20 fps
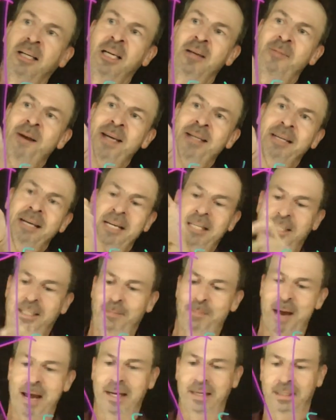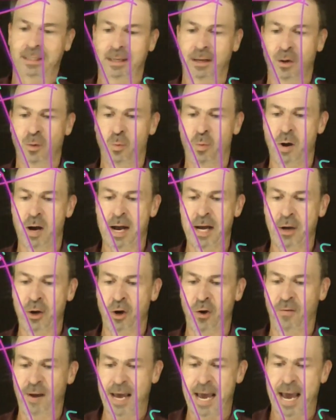compared to its space, y
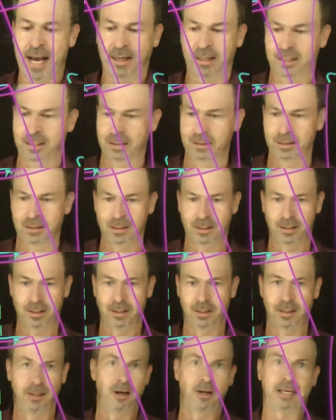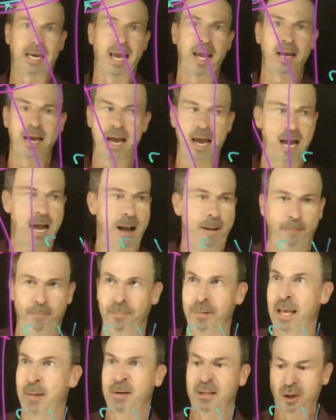over x. Okay,
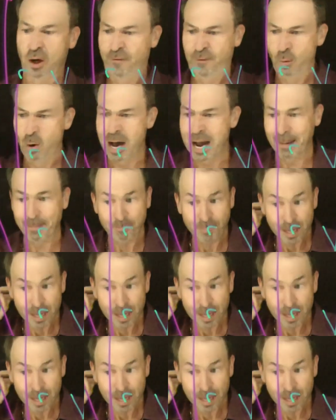let me solve for y.